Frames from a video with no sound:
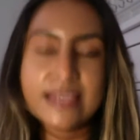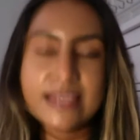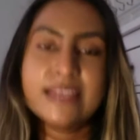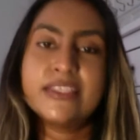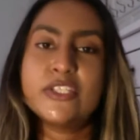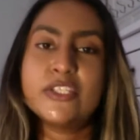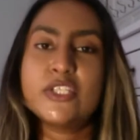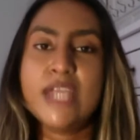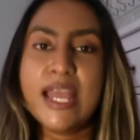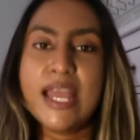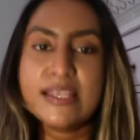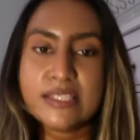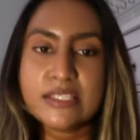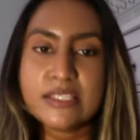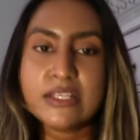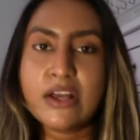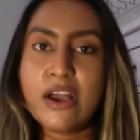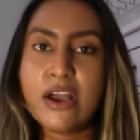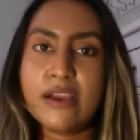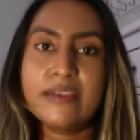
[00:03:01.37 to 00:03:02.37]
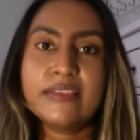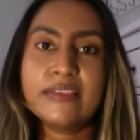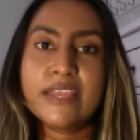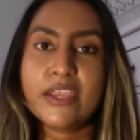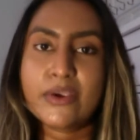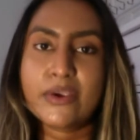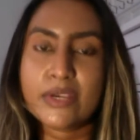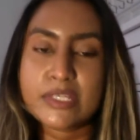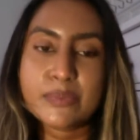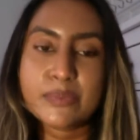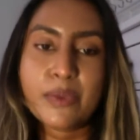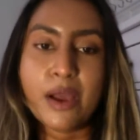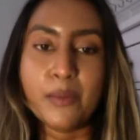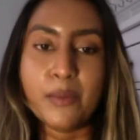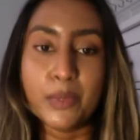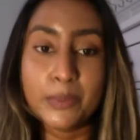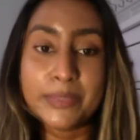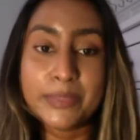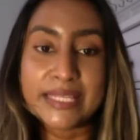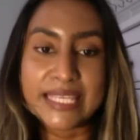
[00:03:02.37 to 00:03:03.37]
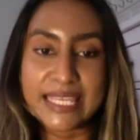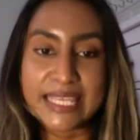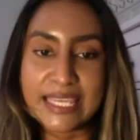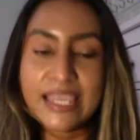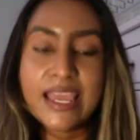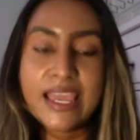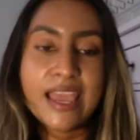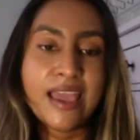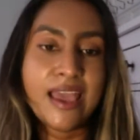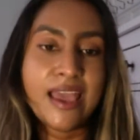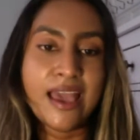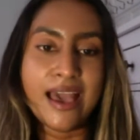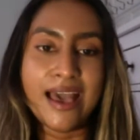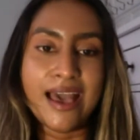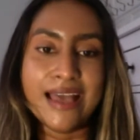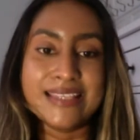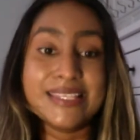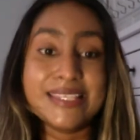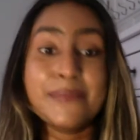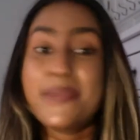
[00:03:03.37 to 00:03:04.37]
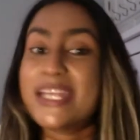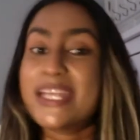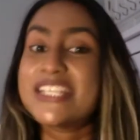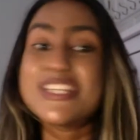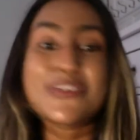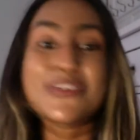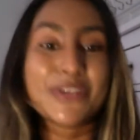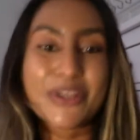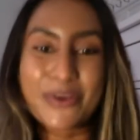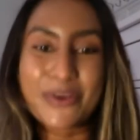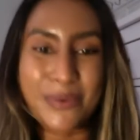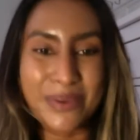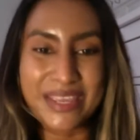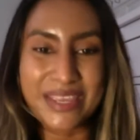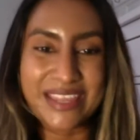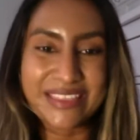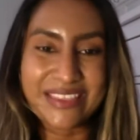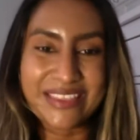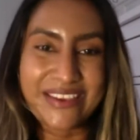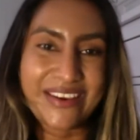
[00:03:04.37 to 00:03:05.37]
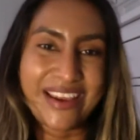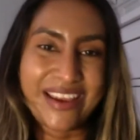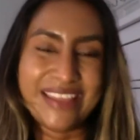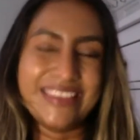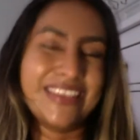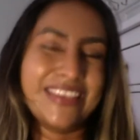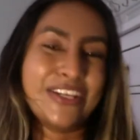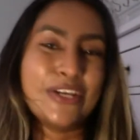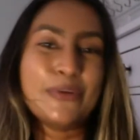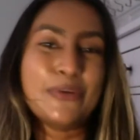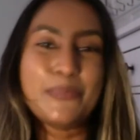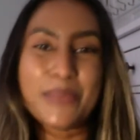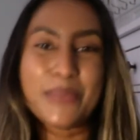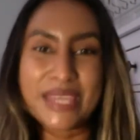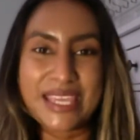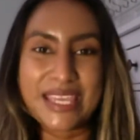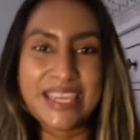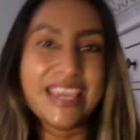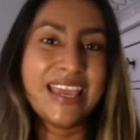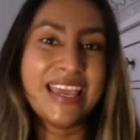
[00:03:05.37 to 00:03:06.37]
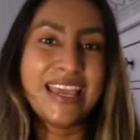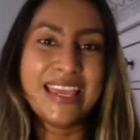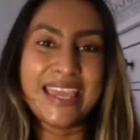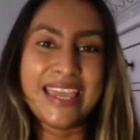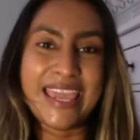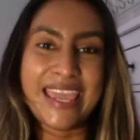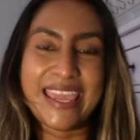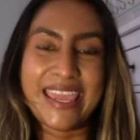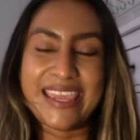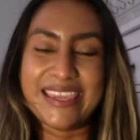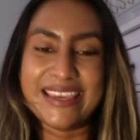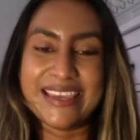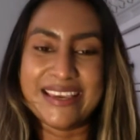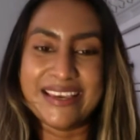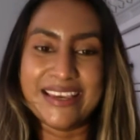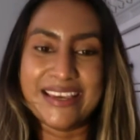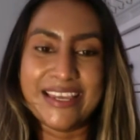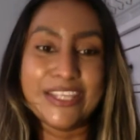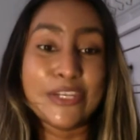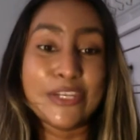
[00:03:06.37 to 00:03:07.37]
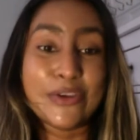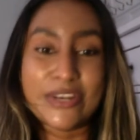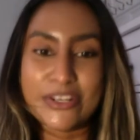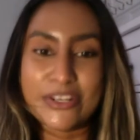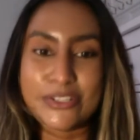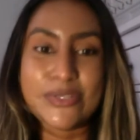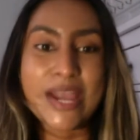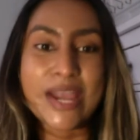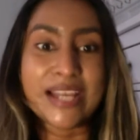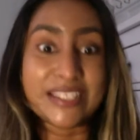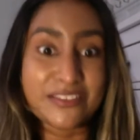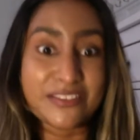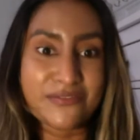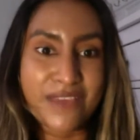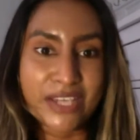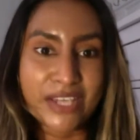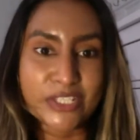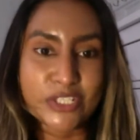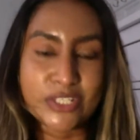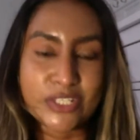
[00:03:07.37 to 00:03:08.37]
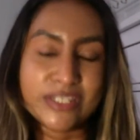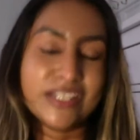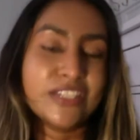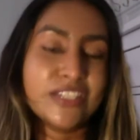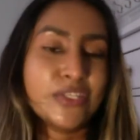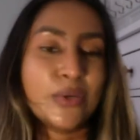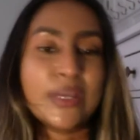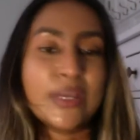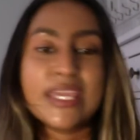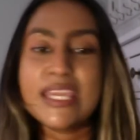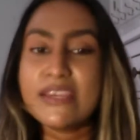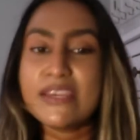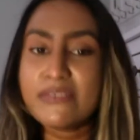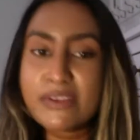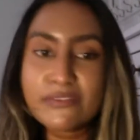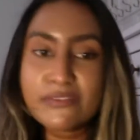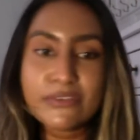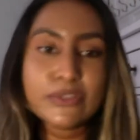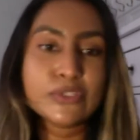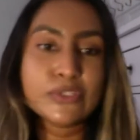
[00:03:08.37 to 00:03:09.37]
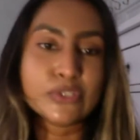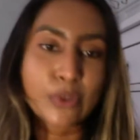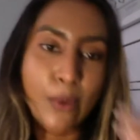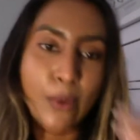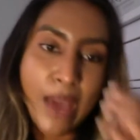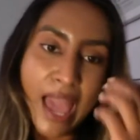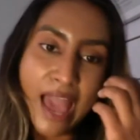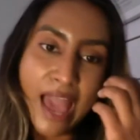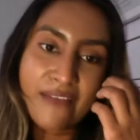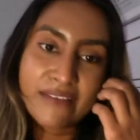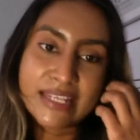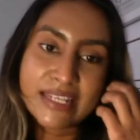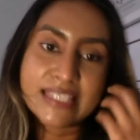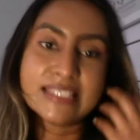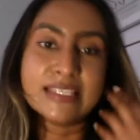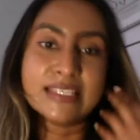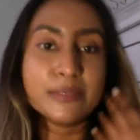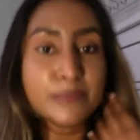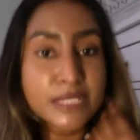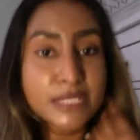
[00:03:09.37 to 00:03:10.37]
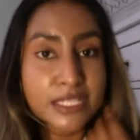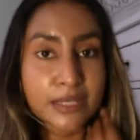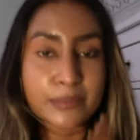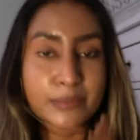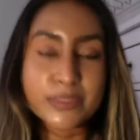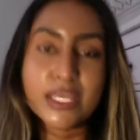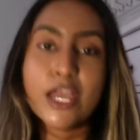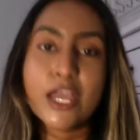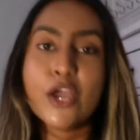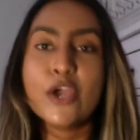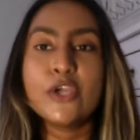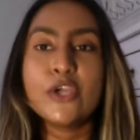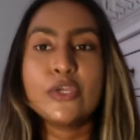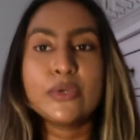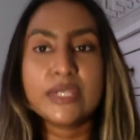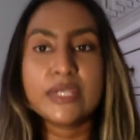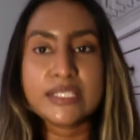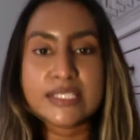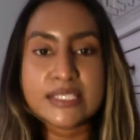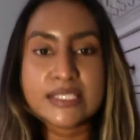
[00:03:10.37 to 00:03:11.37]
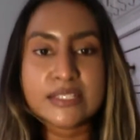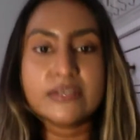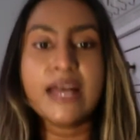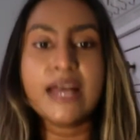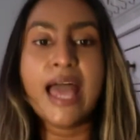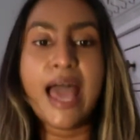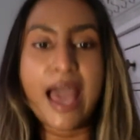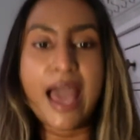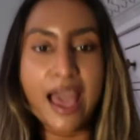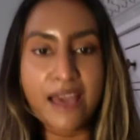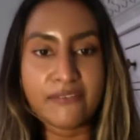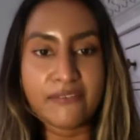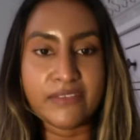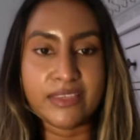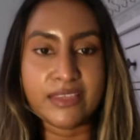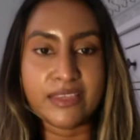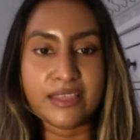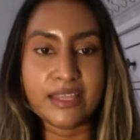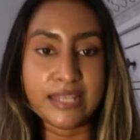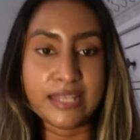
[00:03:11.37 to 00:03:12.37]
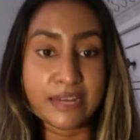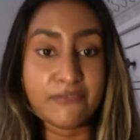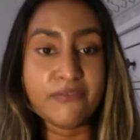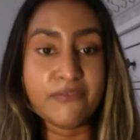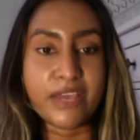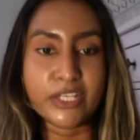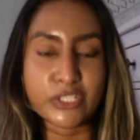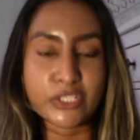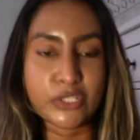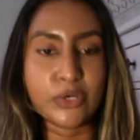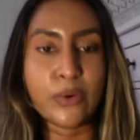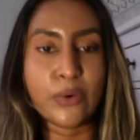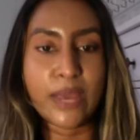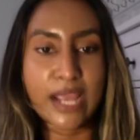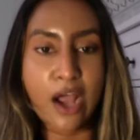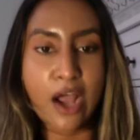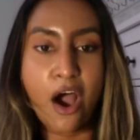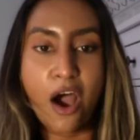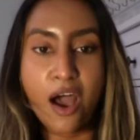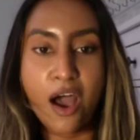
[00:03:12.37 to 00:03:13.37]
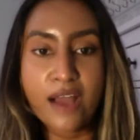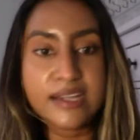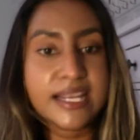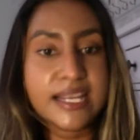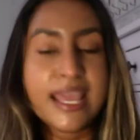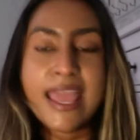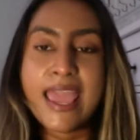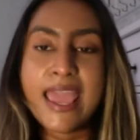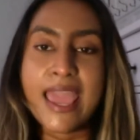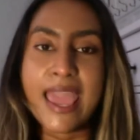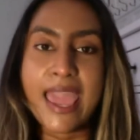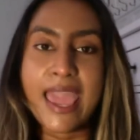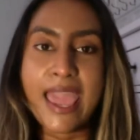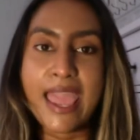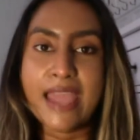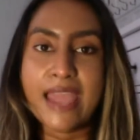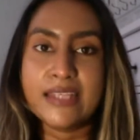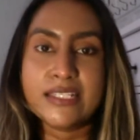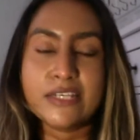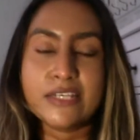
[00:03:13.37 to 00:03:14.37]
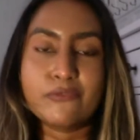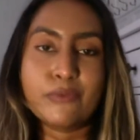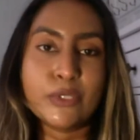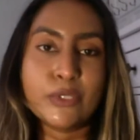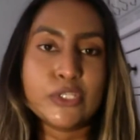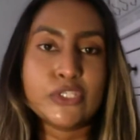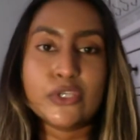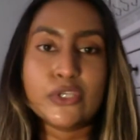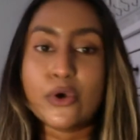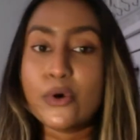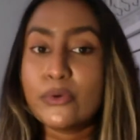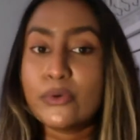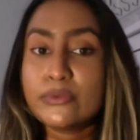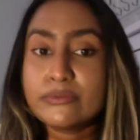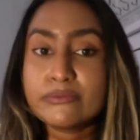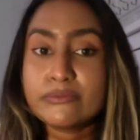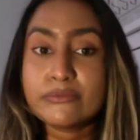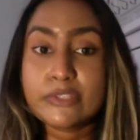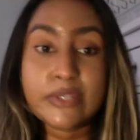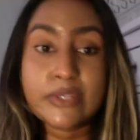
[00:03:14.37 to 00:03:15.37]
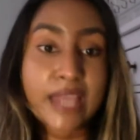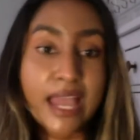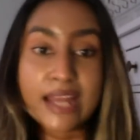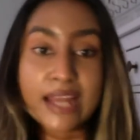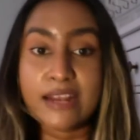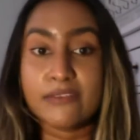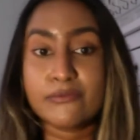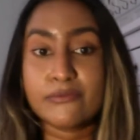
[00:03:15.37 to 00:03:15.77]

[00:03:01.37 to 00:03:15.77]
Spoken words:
the chances are there is probably some bacteria growing in there, and there could be a urinary tract infection. So even if you don't have any symptoms, you can still have an infection going on. And if we don't look at it